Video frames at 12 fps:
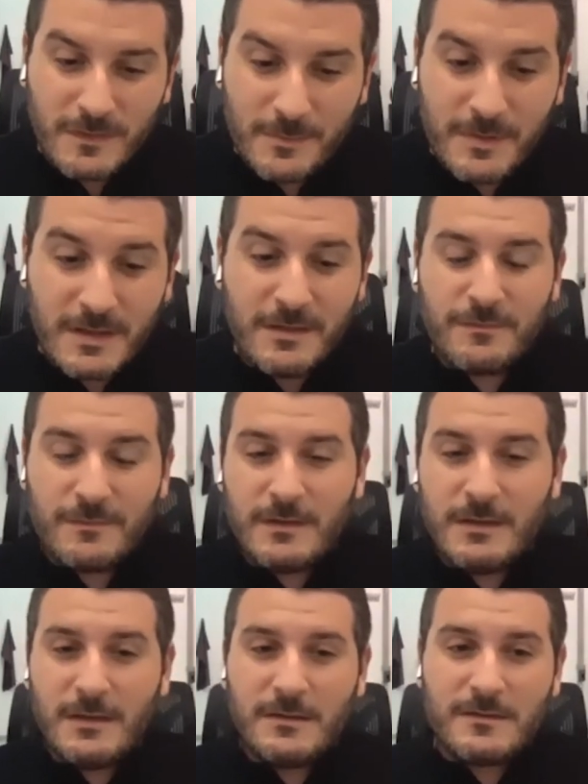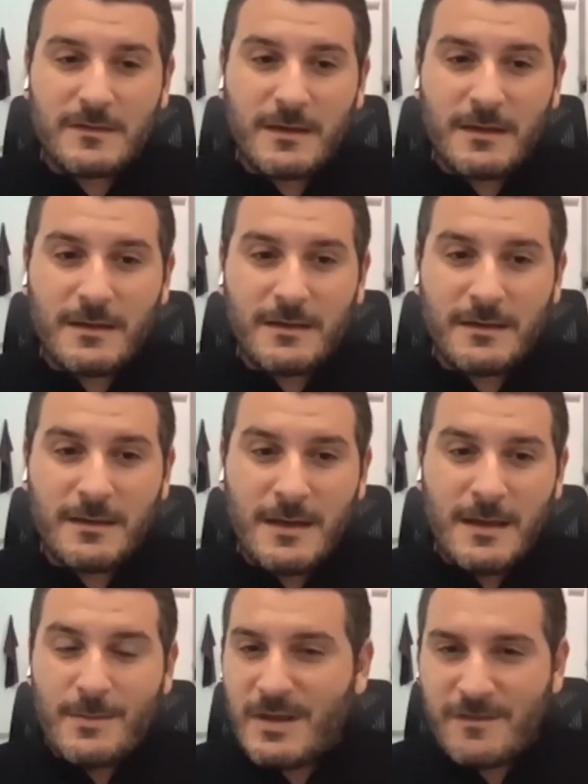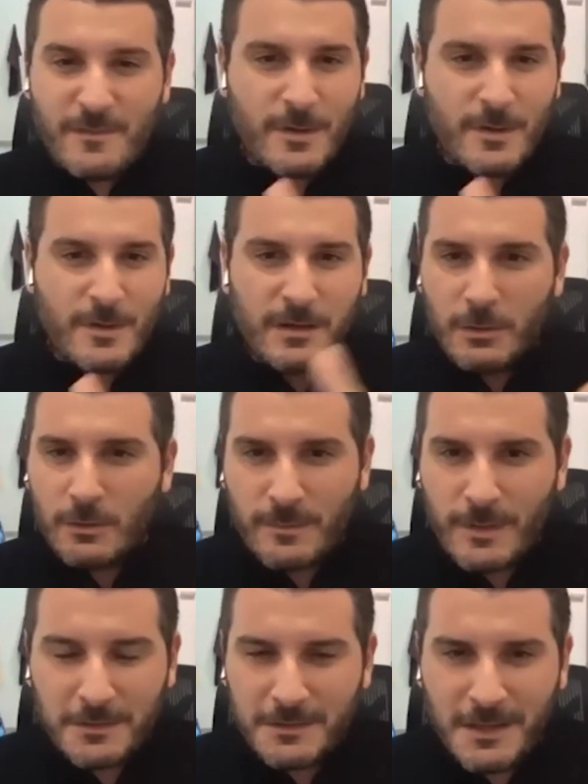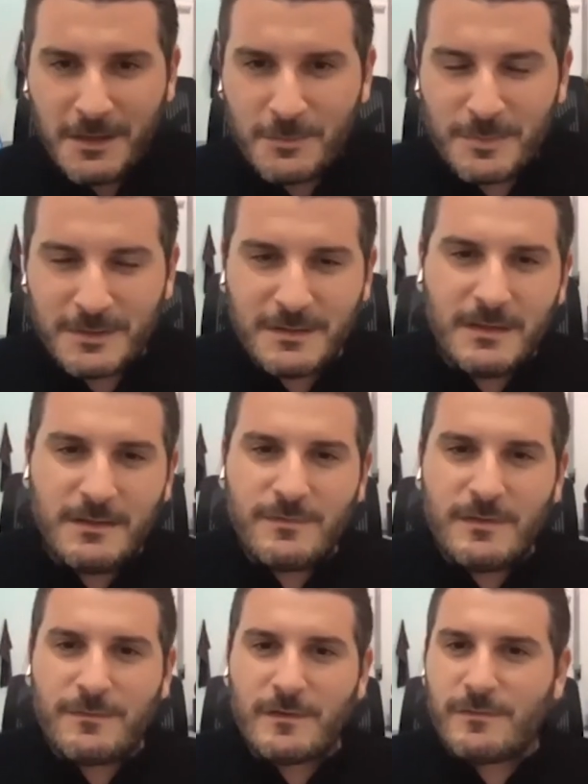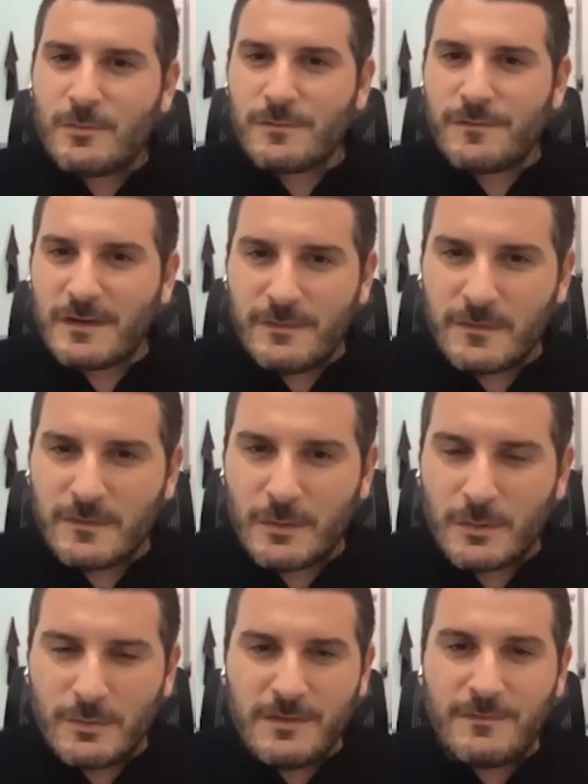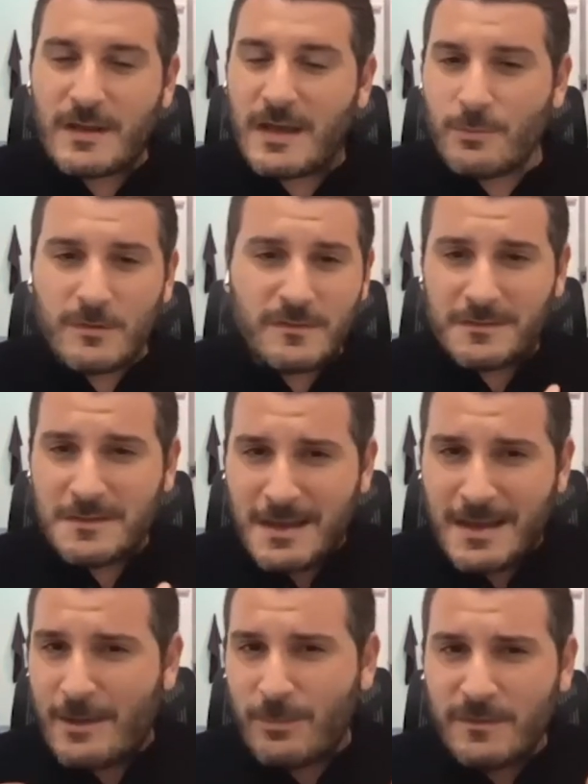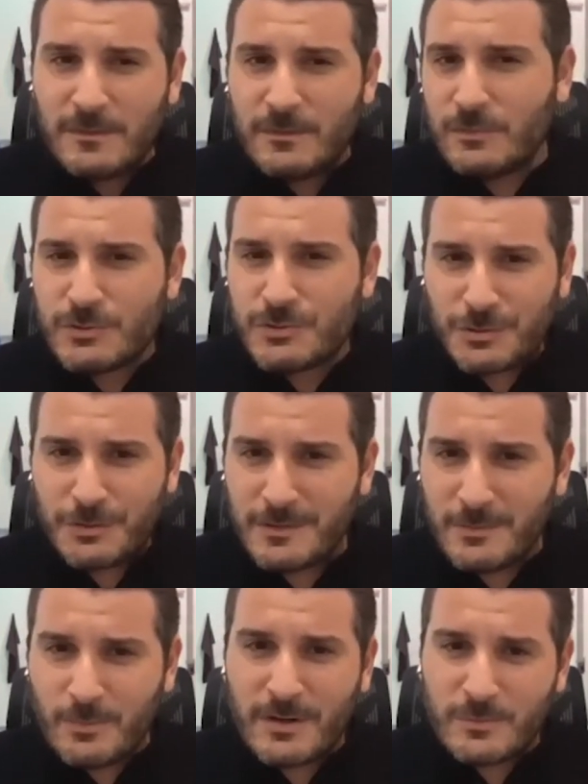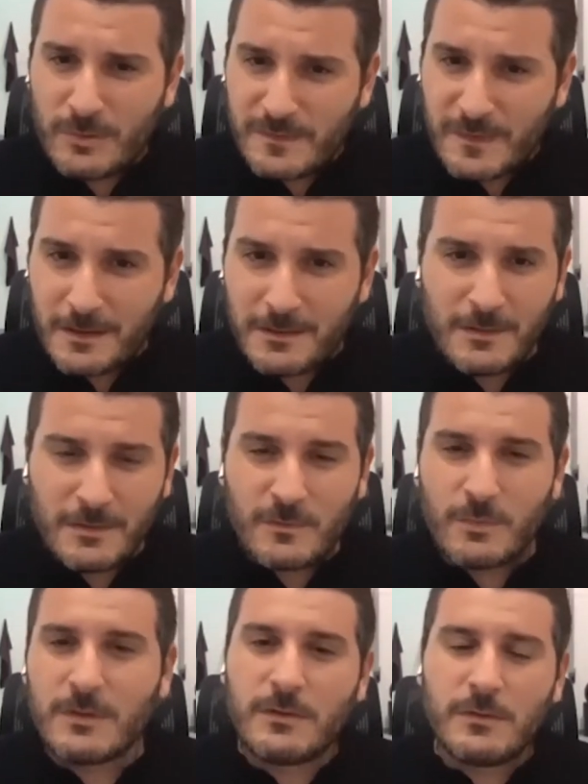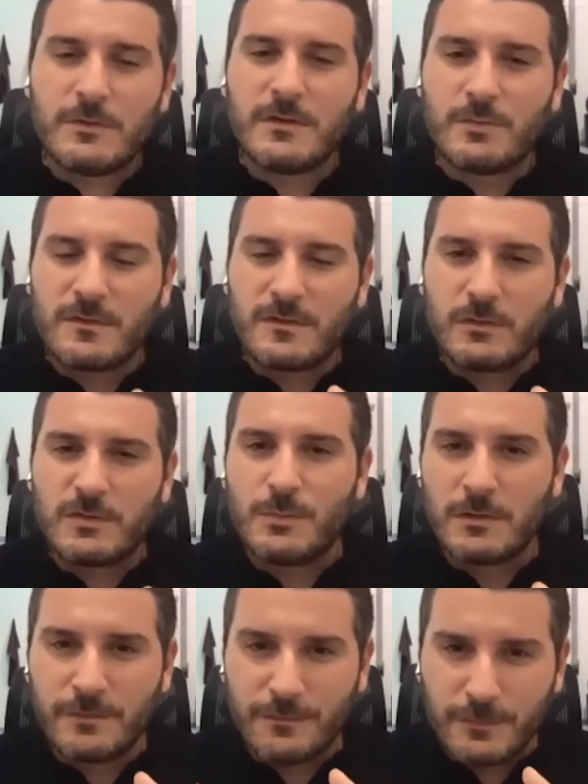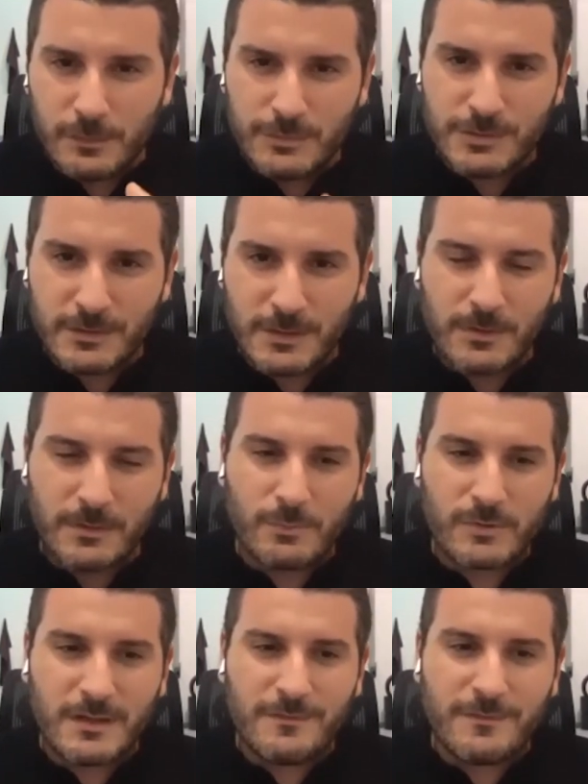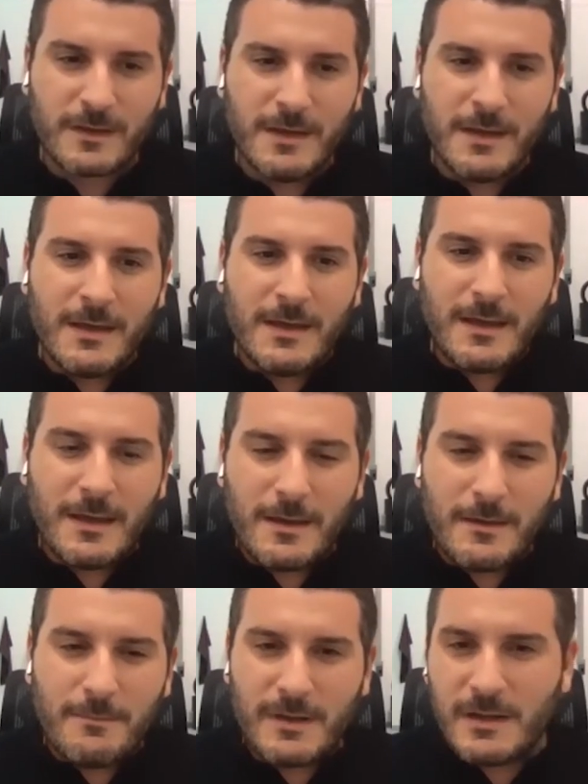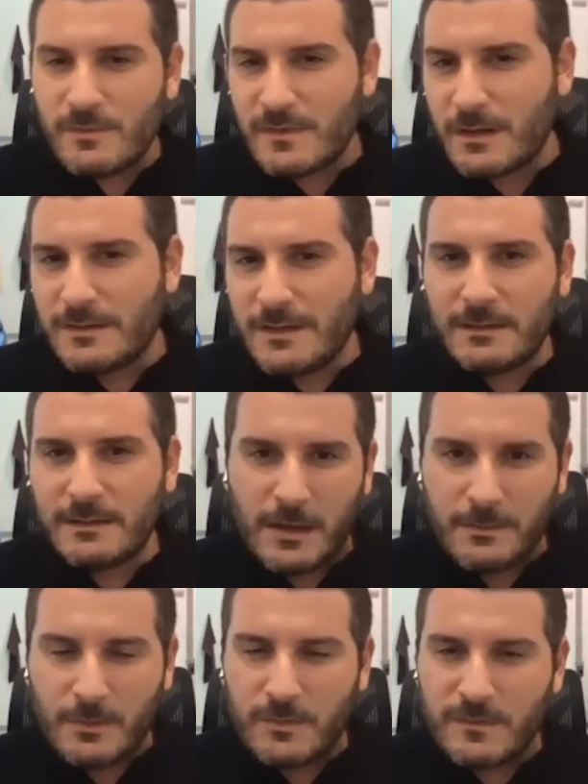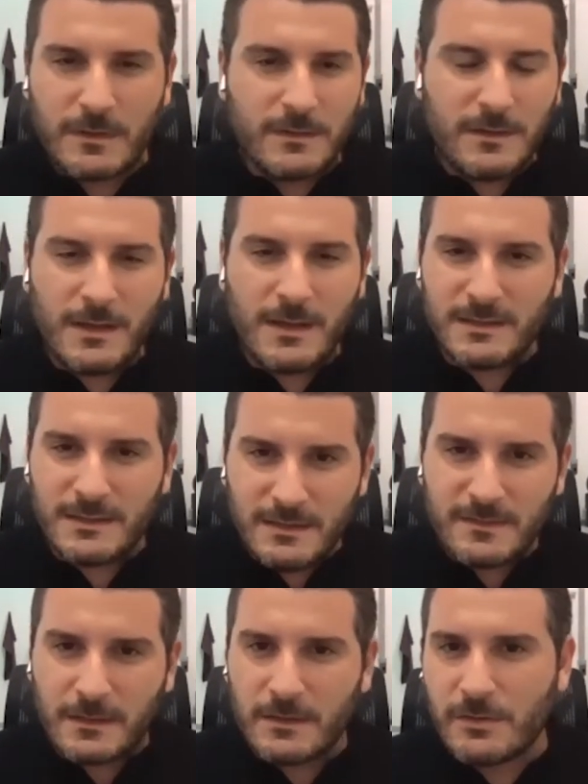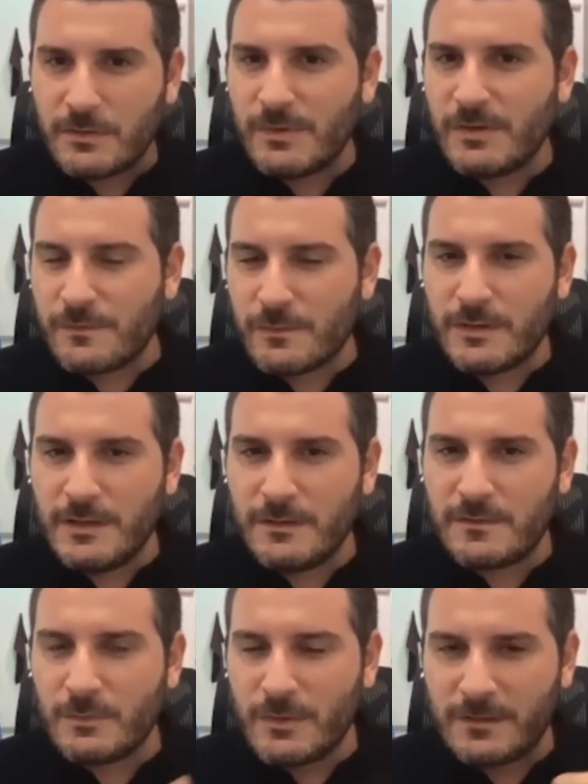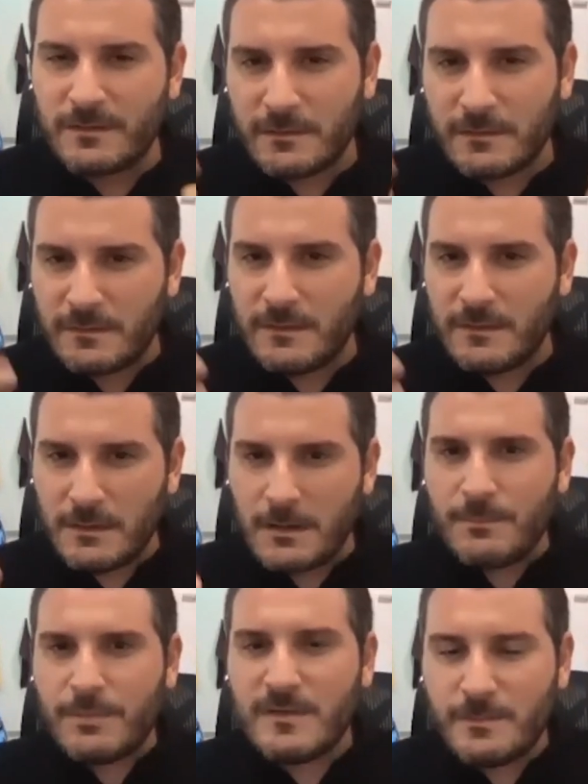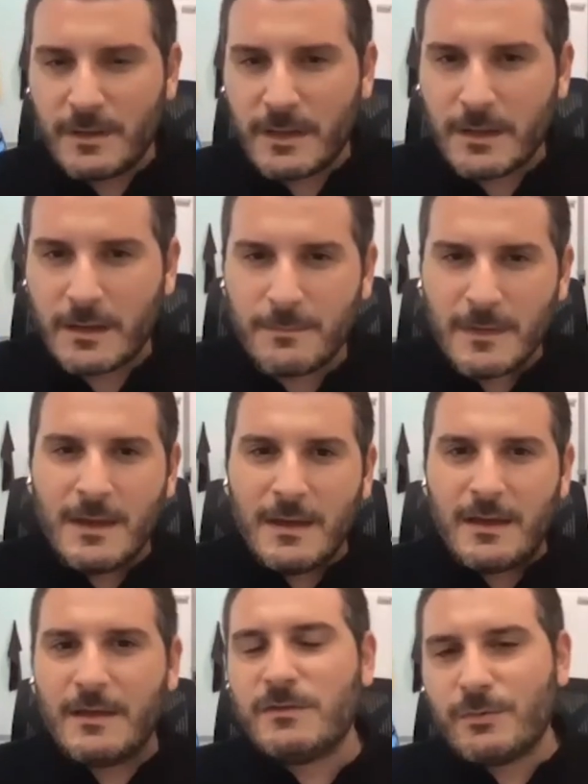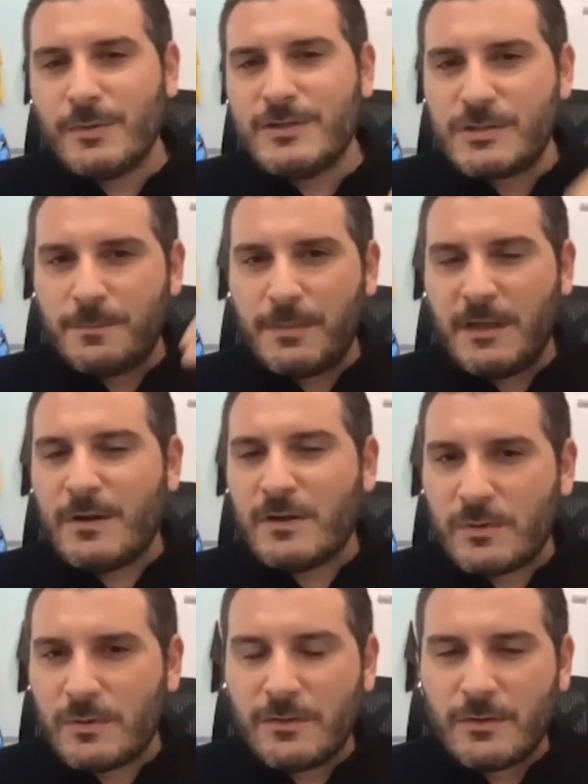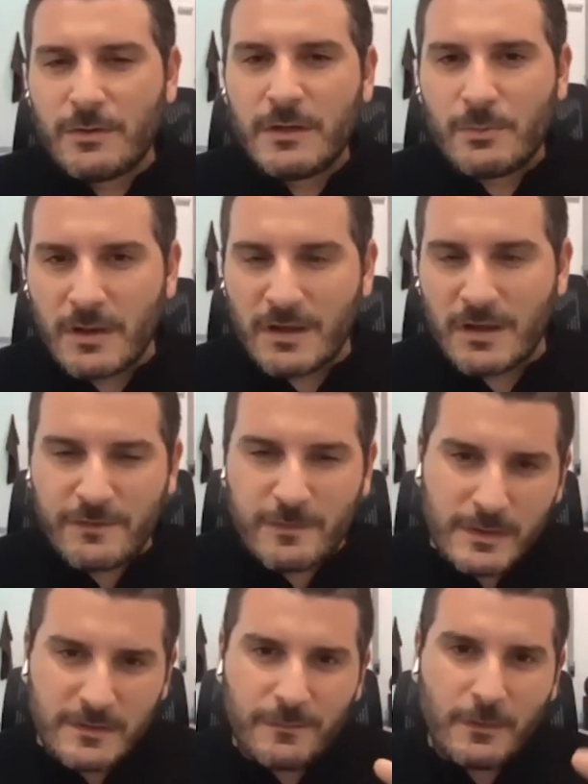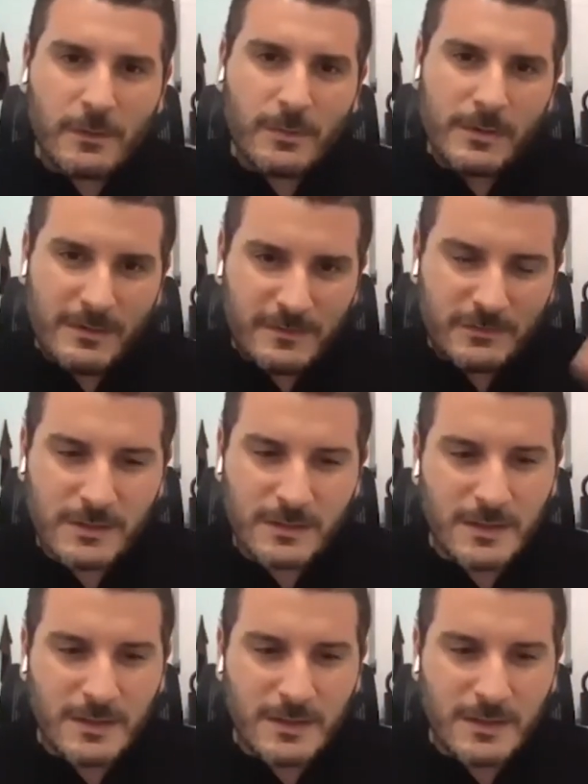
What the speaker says: EV is, everybody knows about it now, but EV 4 or 5 years ago, even I wasn't too sure that where it was heading, because we knew this was an automotive revolution that we're living, but it was going to take time. It was going to take at least another 3 to 4 years so we can start seeing companies picking up and to reach a peak by 2030 where everybody's following this trend.